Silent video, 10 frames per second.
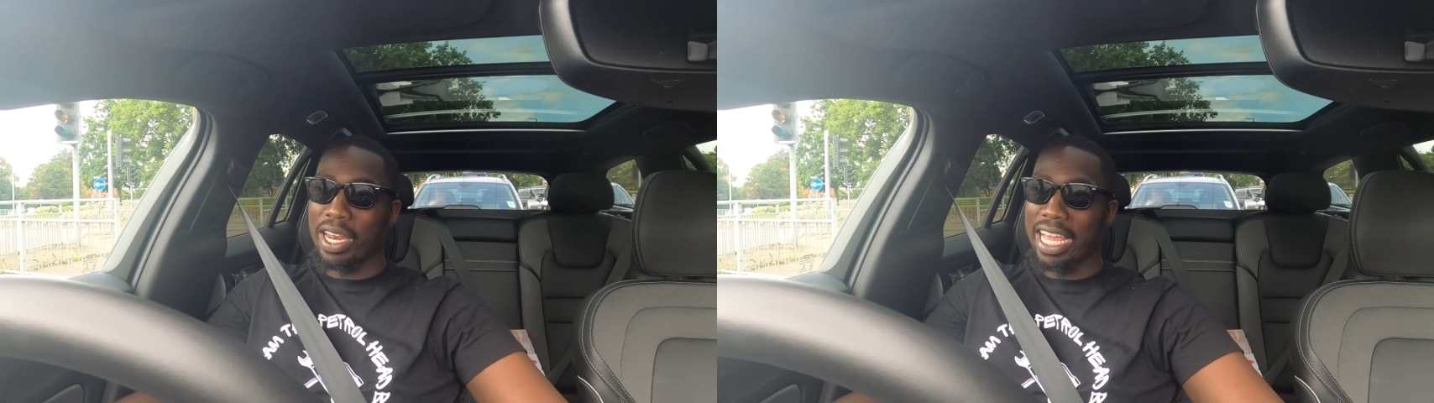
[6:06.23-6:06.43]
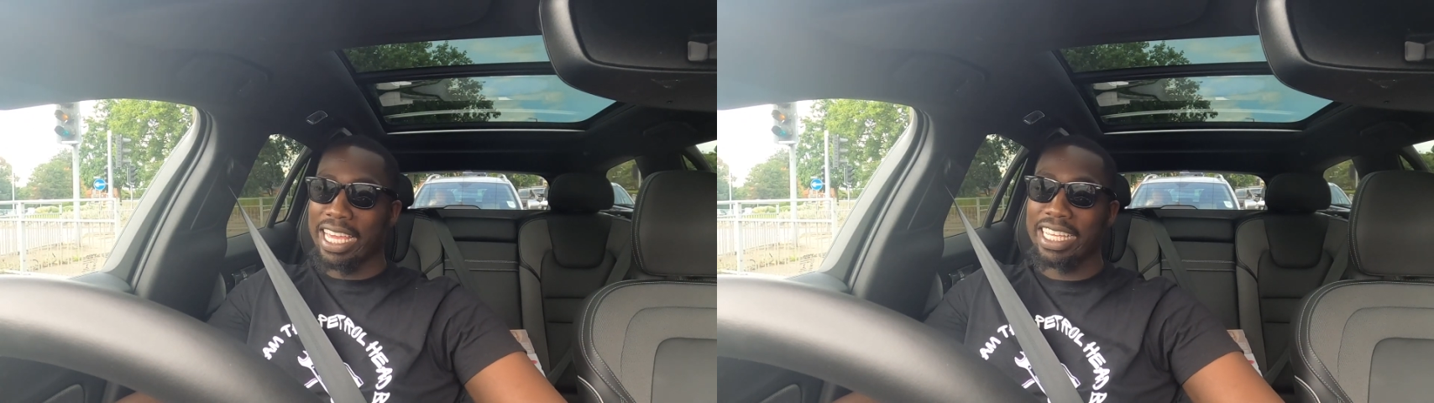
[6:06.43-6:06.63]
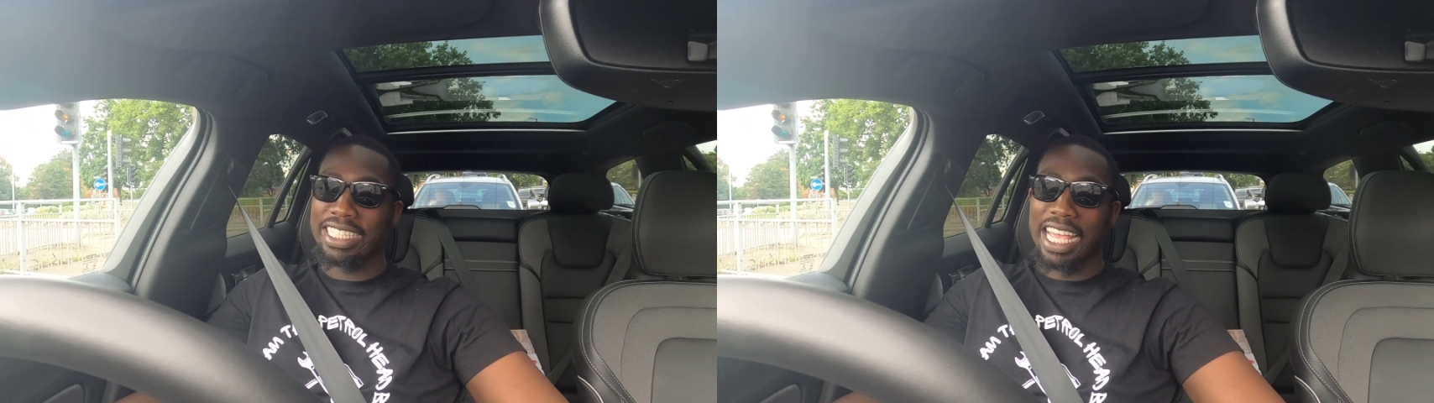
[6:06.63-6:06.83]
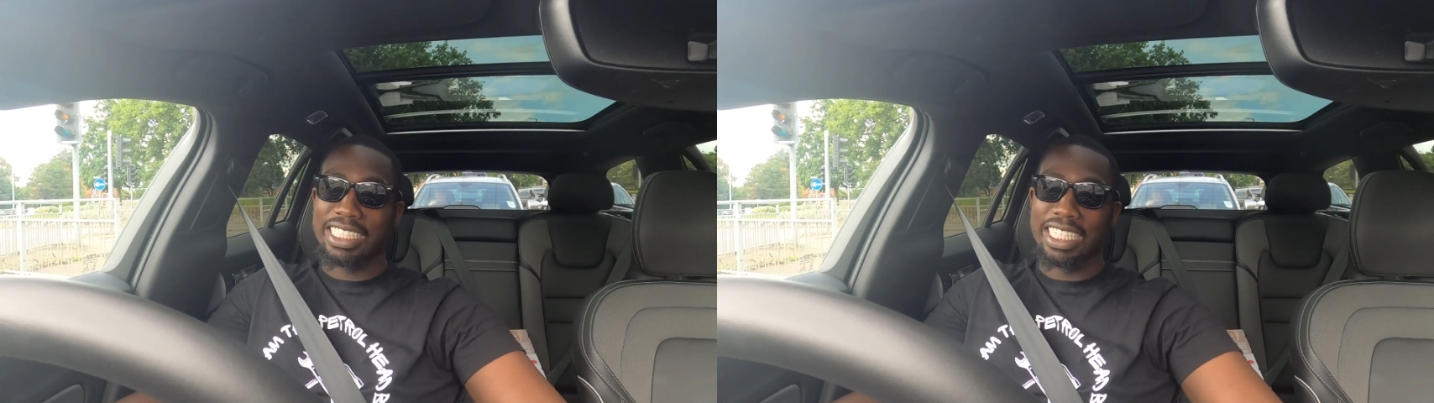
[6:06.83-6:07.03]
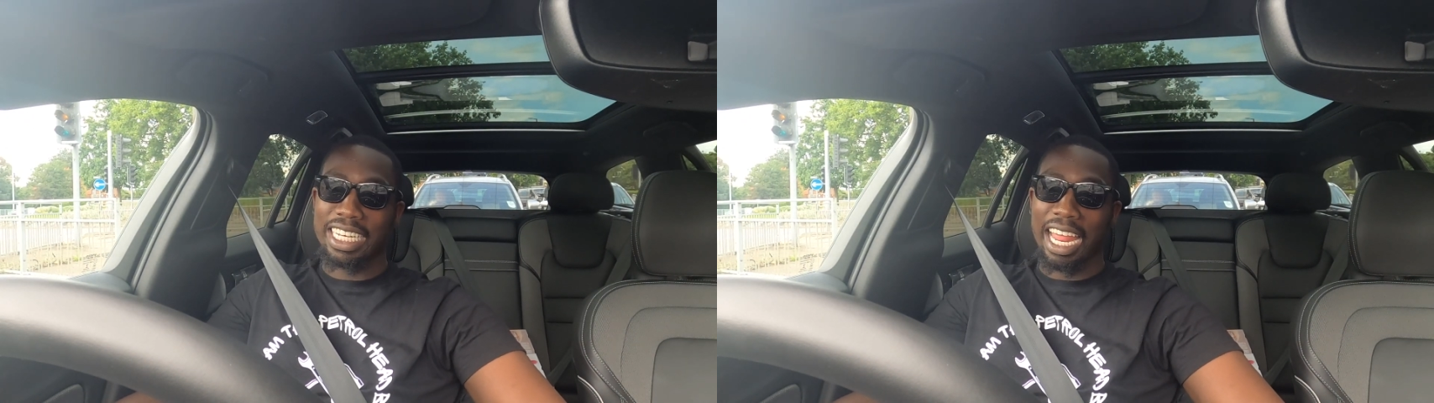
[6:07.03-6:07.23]
Like, it is
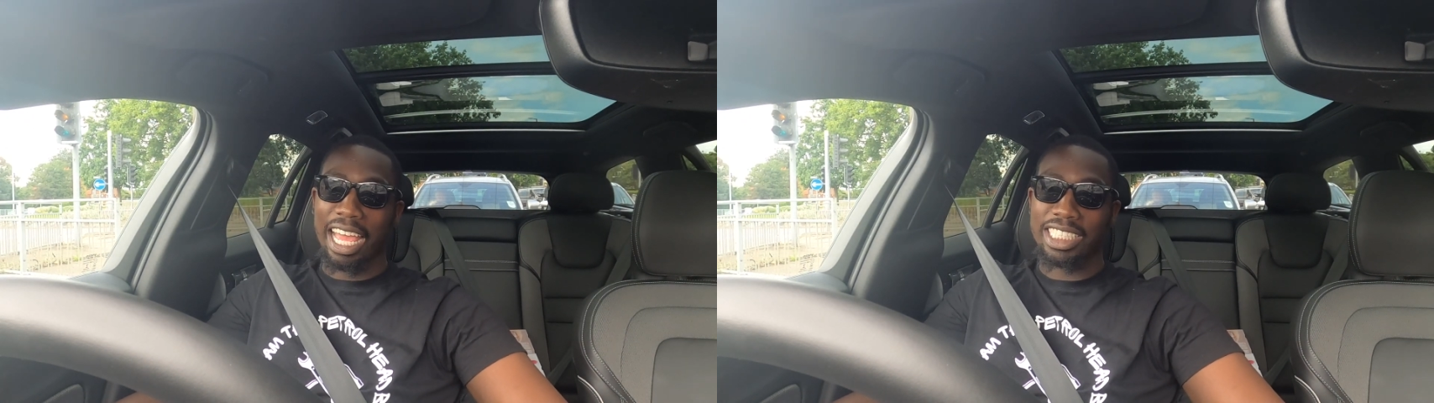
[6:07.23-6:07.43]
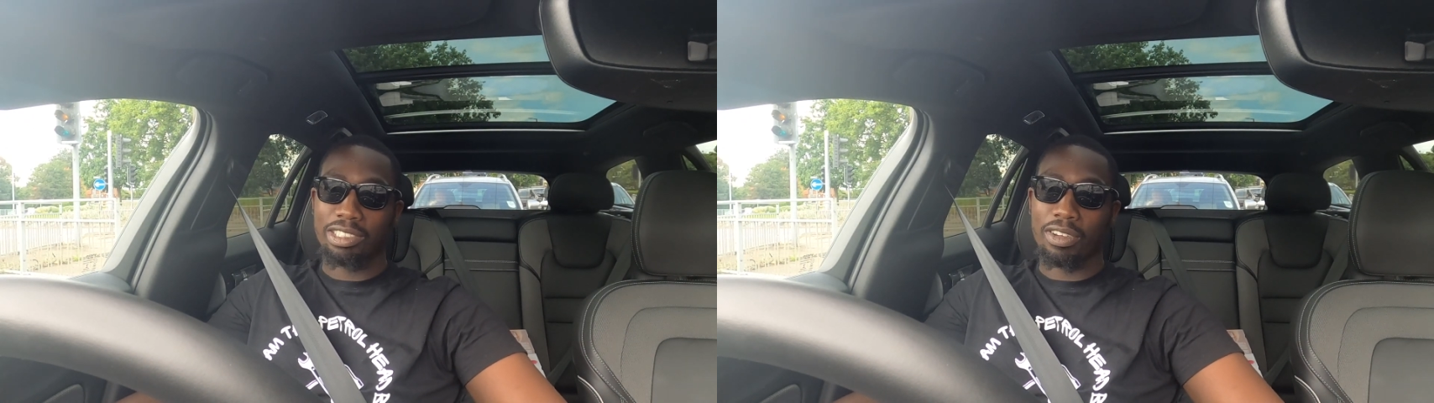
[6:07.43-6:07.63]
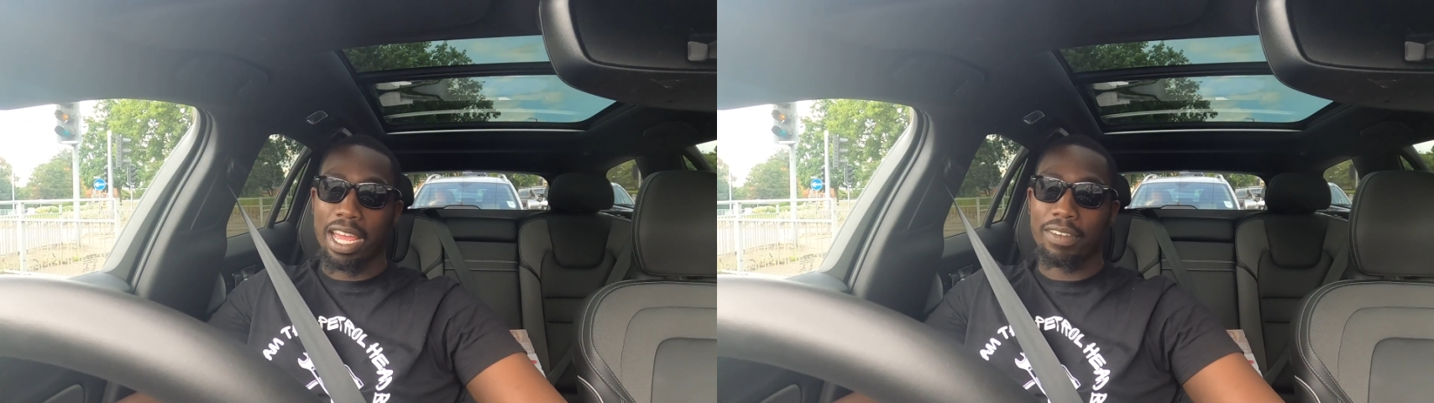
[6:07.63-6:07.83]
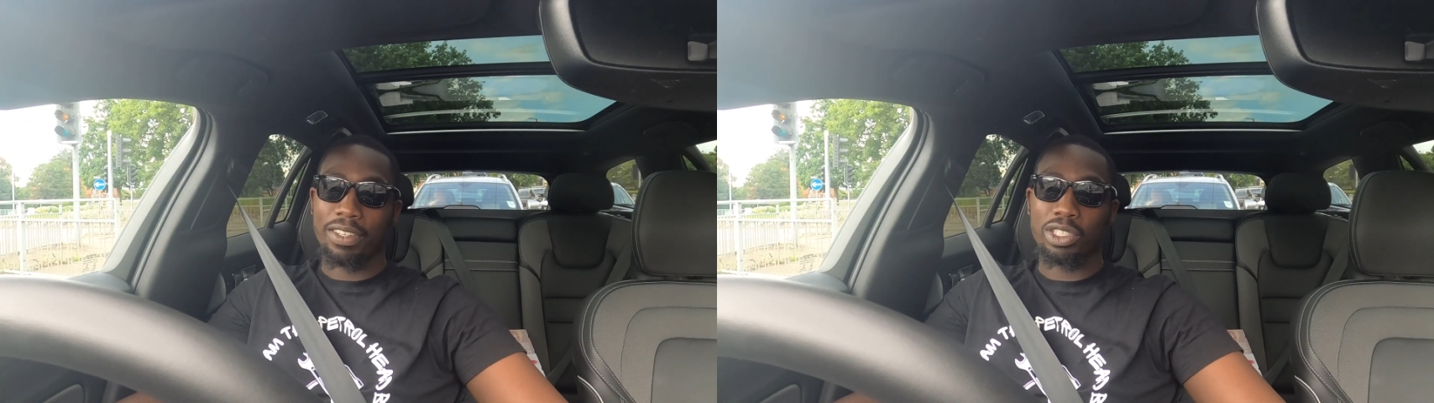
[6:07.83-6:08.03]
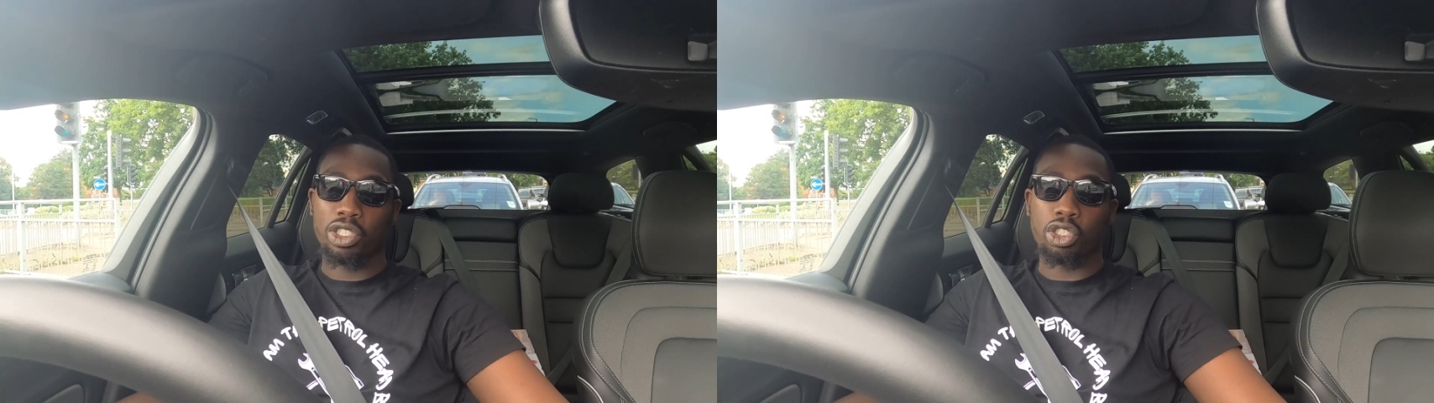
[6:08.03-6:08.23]
actually a nice drive.
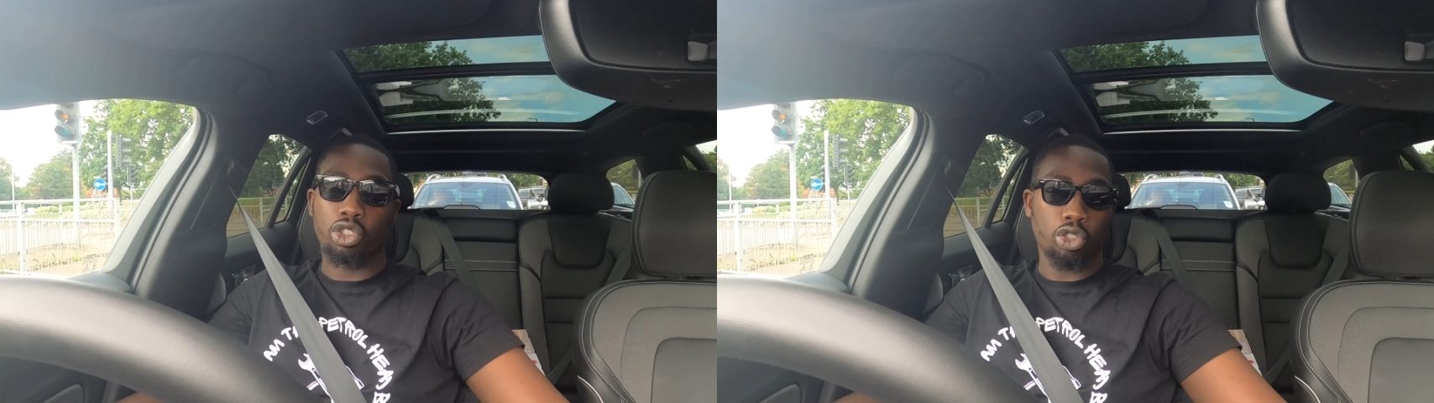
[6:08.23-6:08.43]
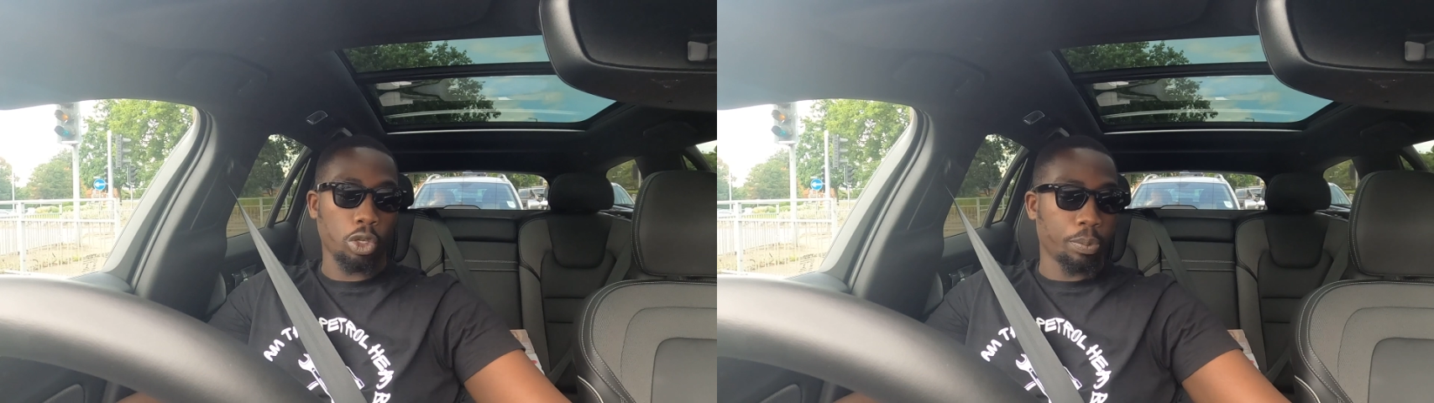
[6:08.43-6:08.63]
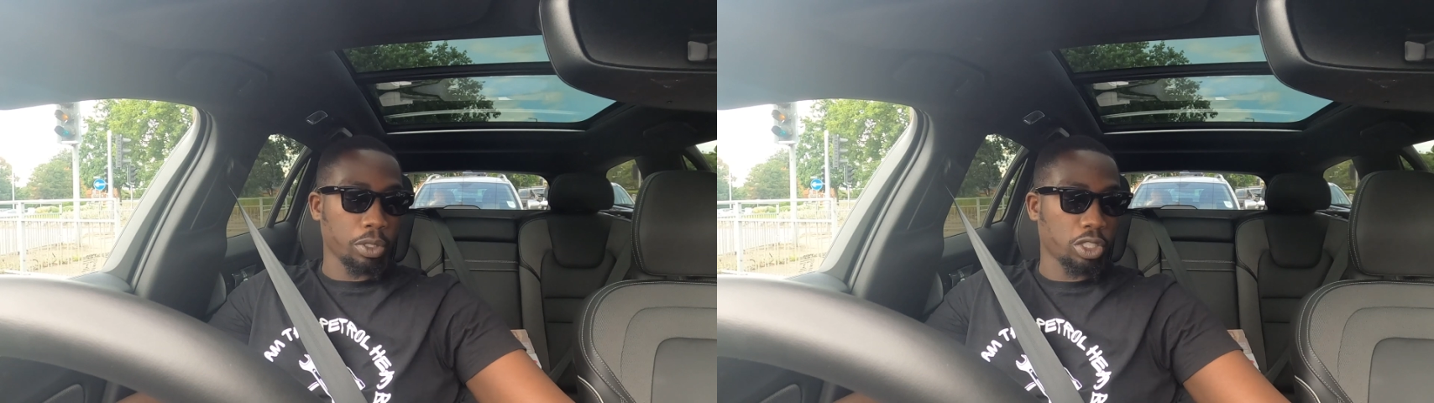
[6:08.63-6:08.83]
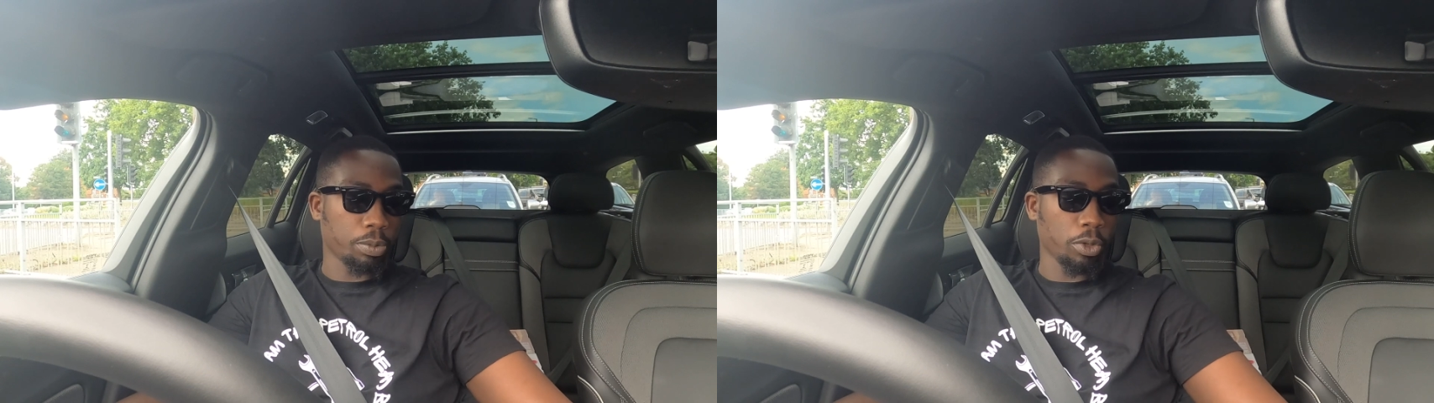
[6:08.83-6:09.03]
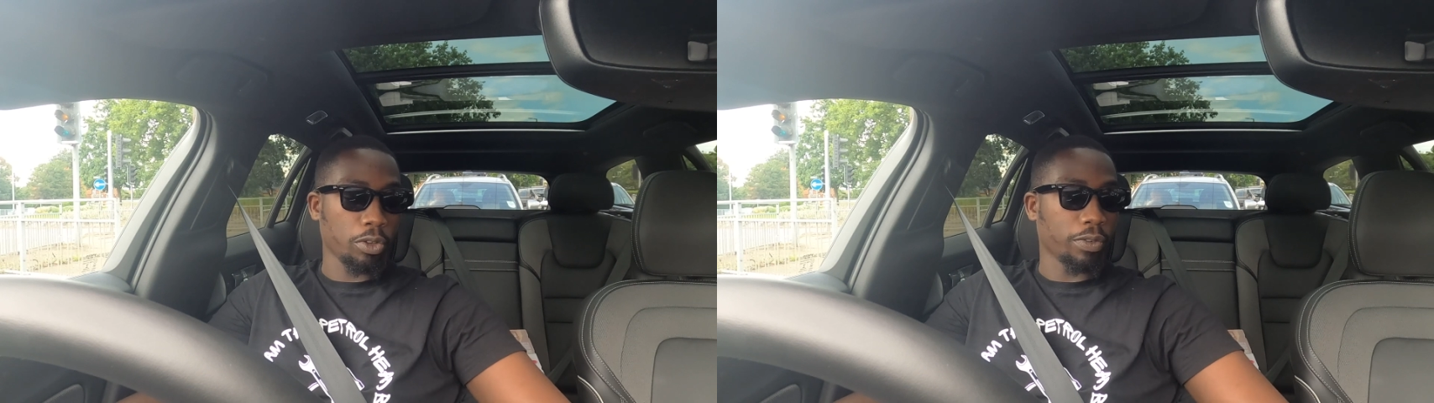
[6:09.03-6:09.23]
It's just super
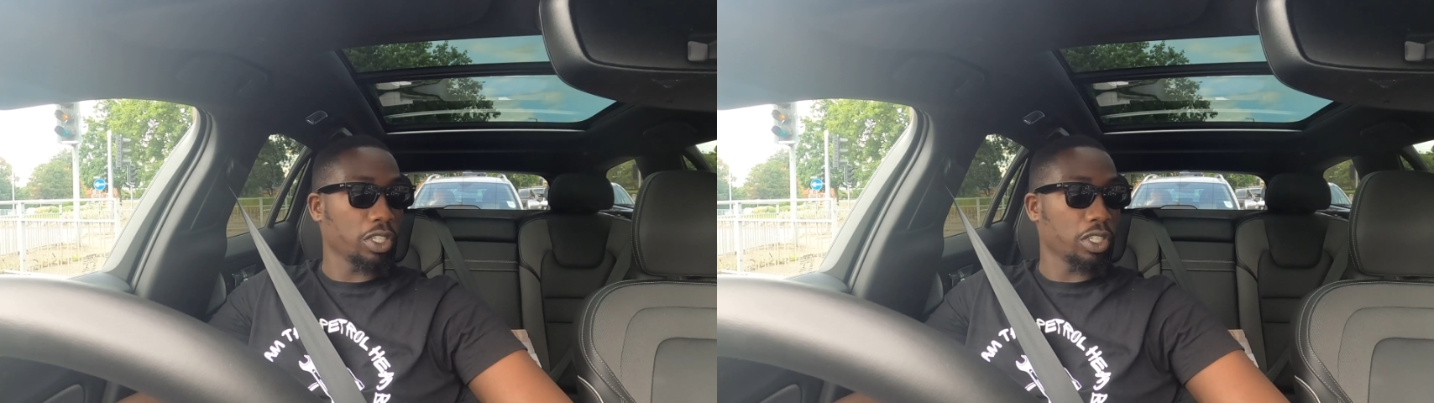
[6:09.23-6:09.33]
smooth.